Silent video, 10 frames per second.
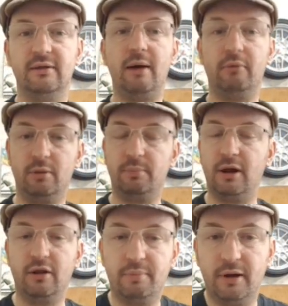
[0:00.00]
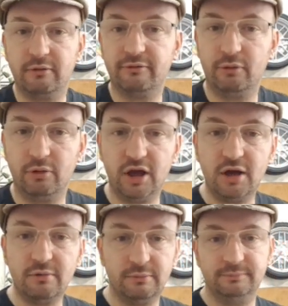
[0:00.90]
That will apply the poke for
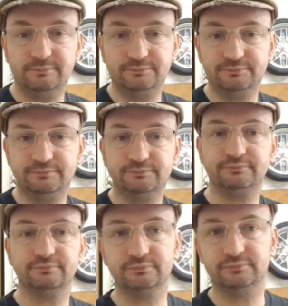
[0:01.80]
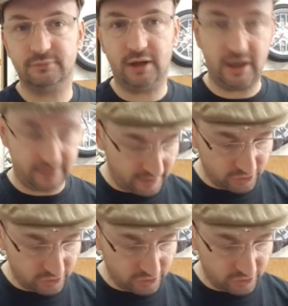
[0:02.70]
you. And then